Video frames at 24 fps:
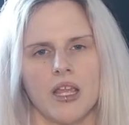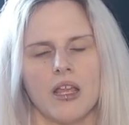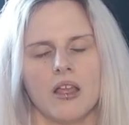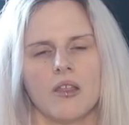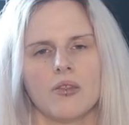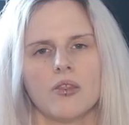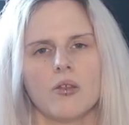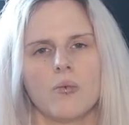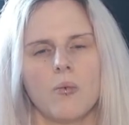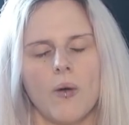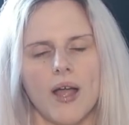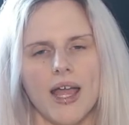
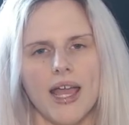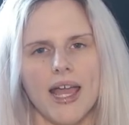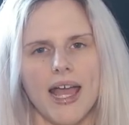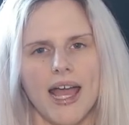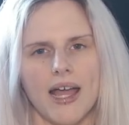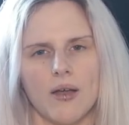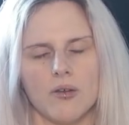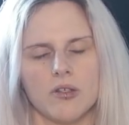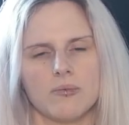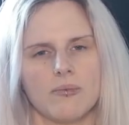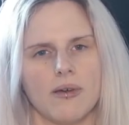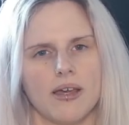The
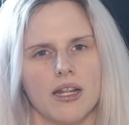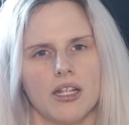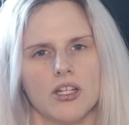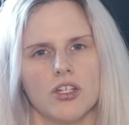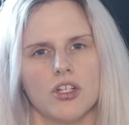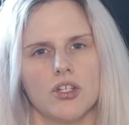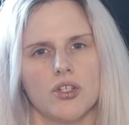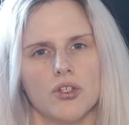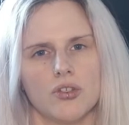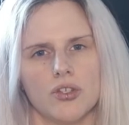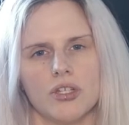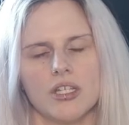warehouse manager
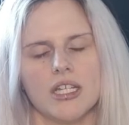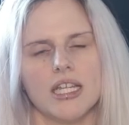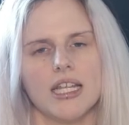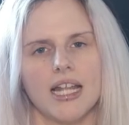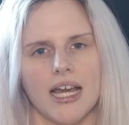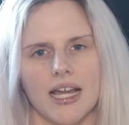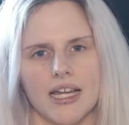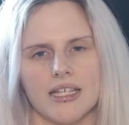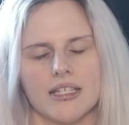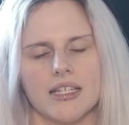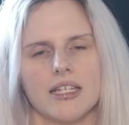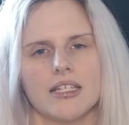doesn't need
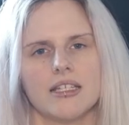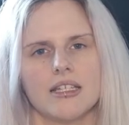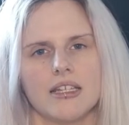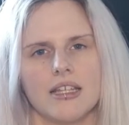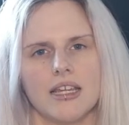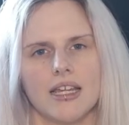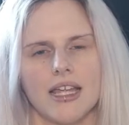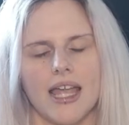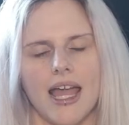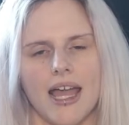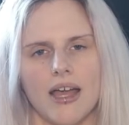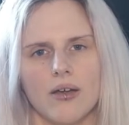access to the
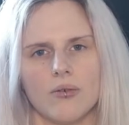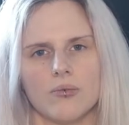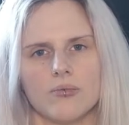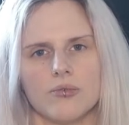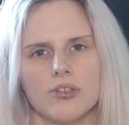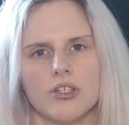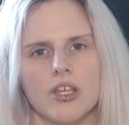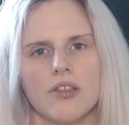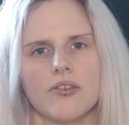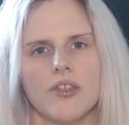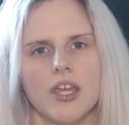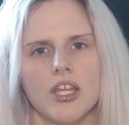accounts,
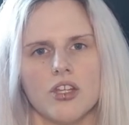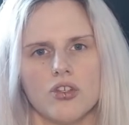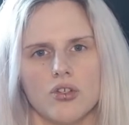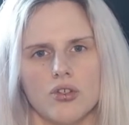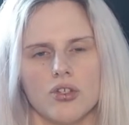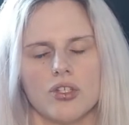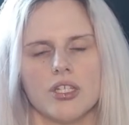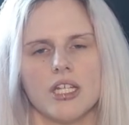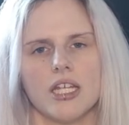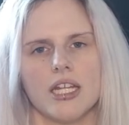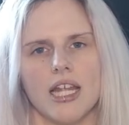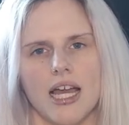they just
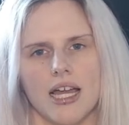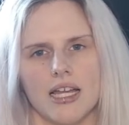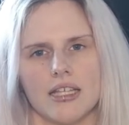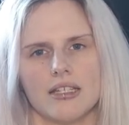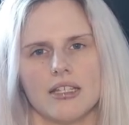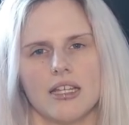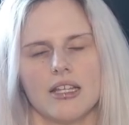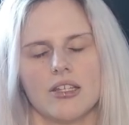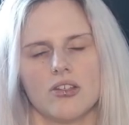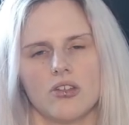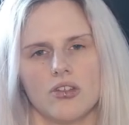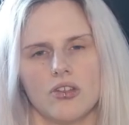need
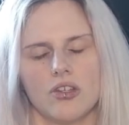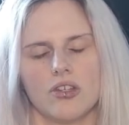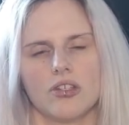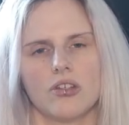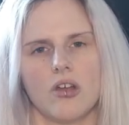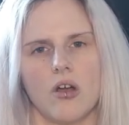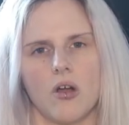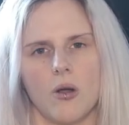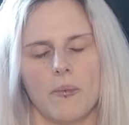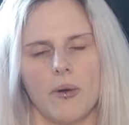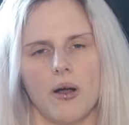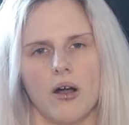access to the
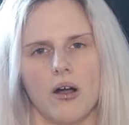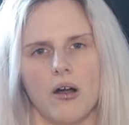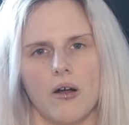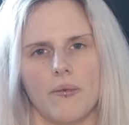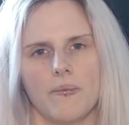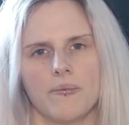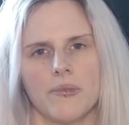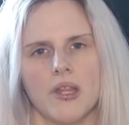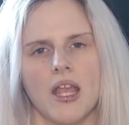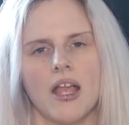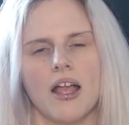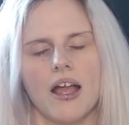stock part.
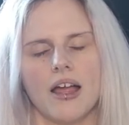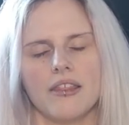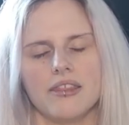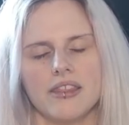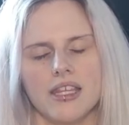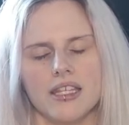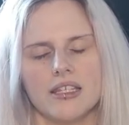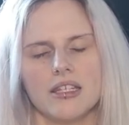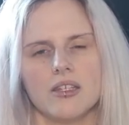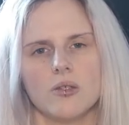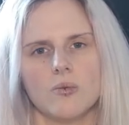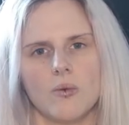And
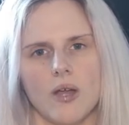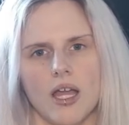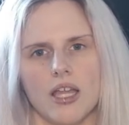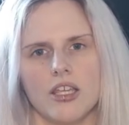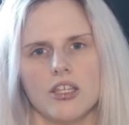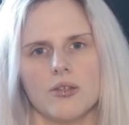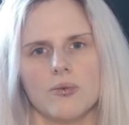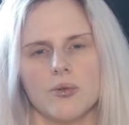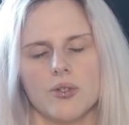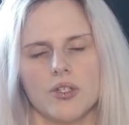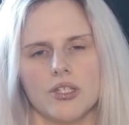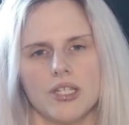this is where
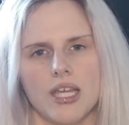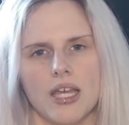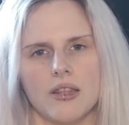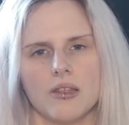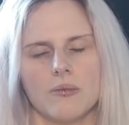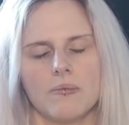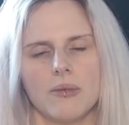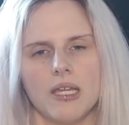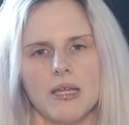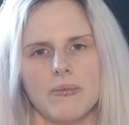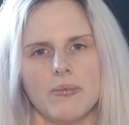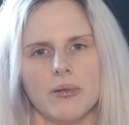you would set the
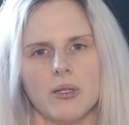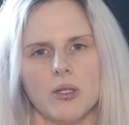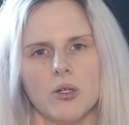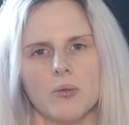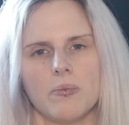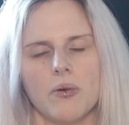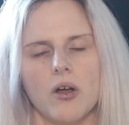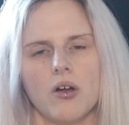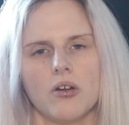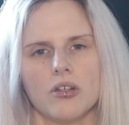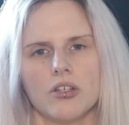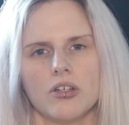people up
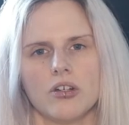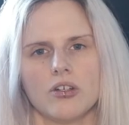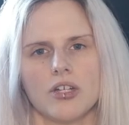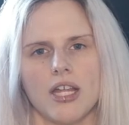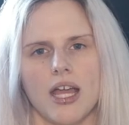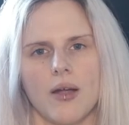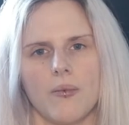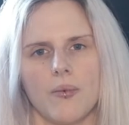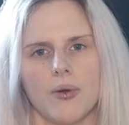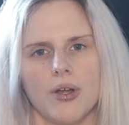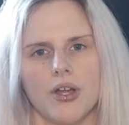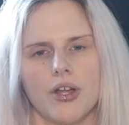on your
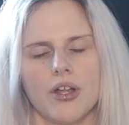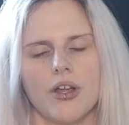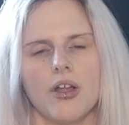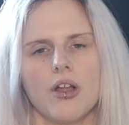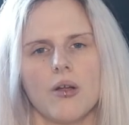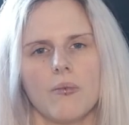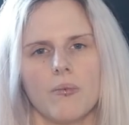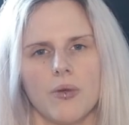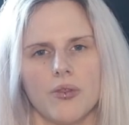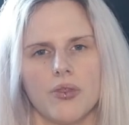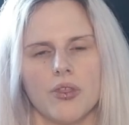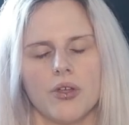network
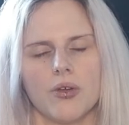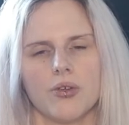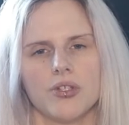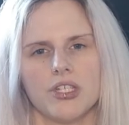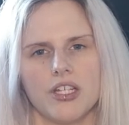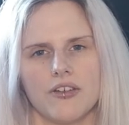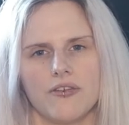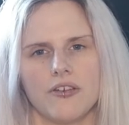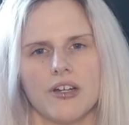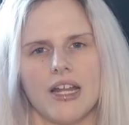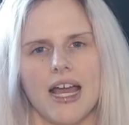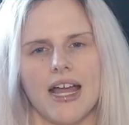with those
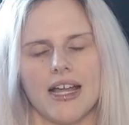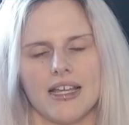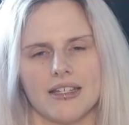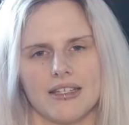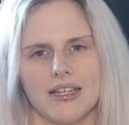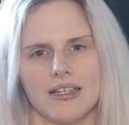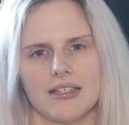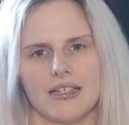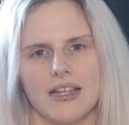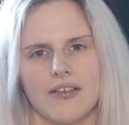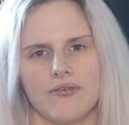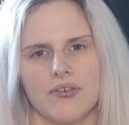different
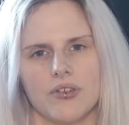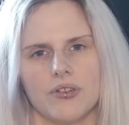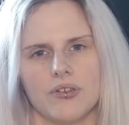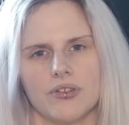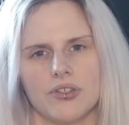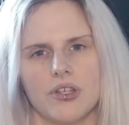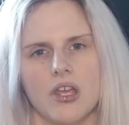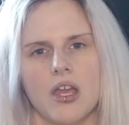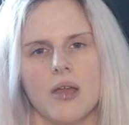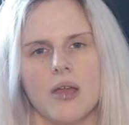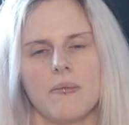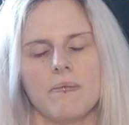access levels,
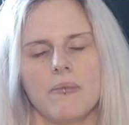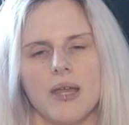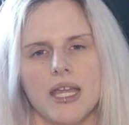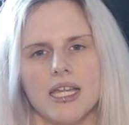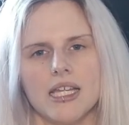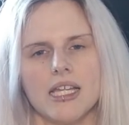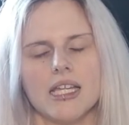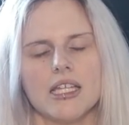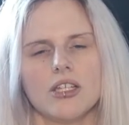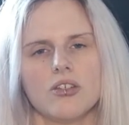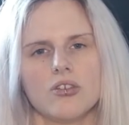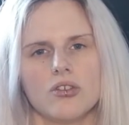
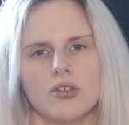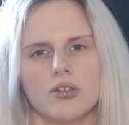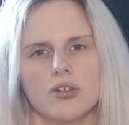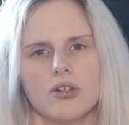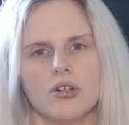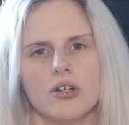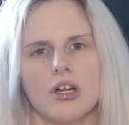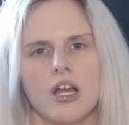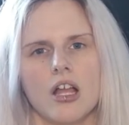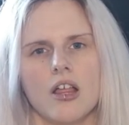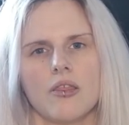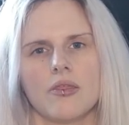making sure
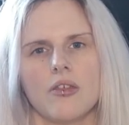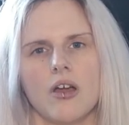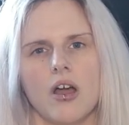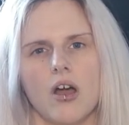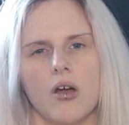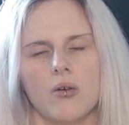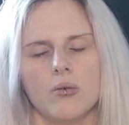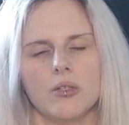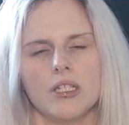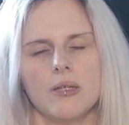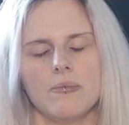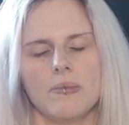that
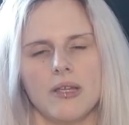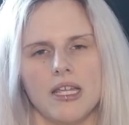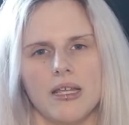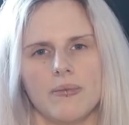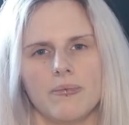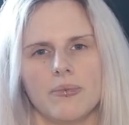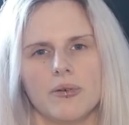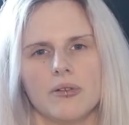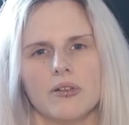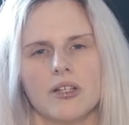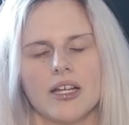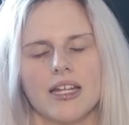only
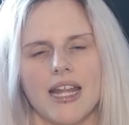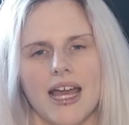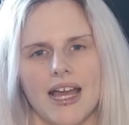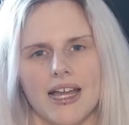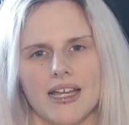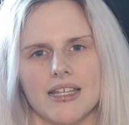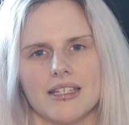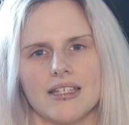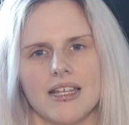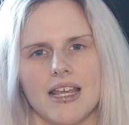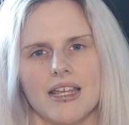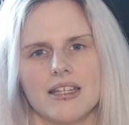people can
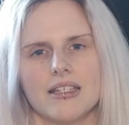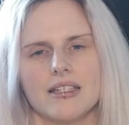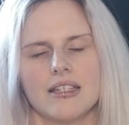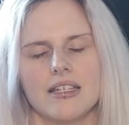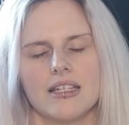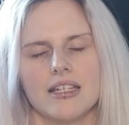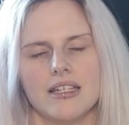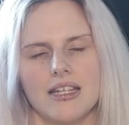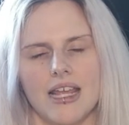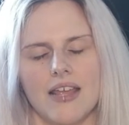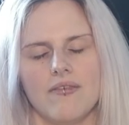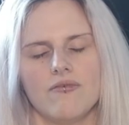access the
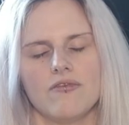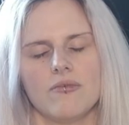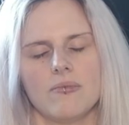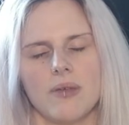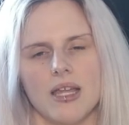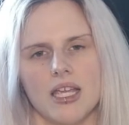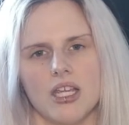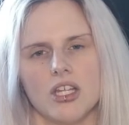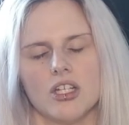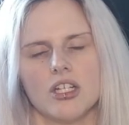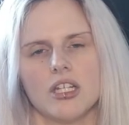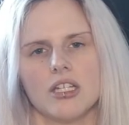
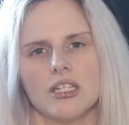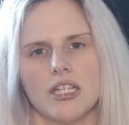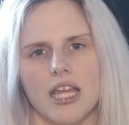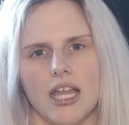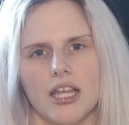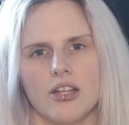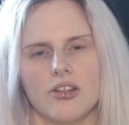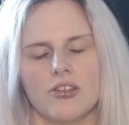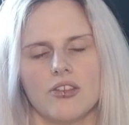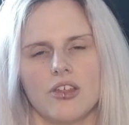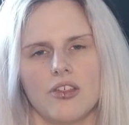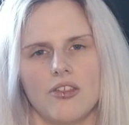information and
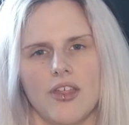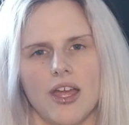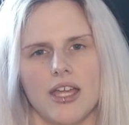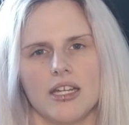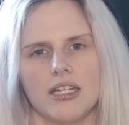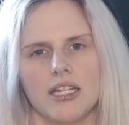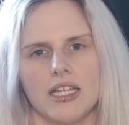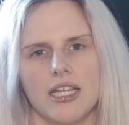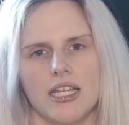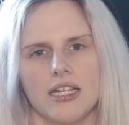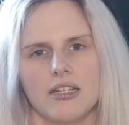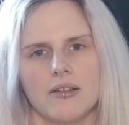data that they
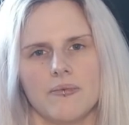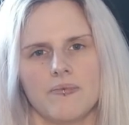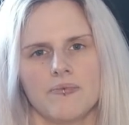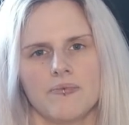need.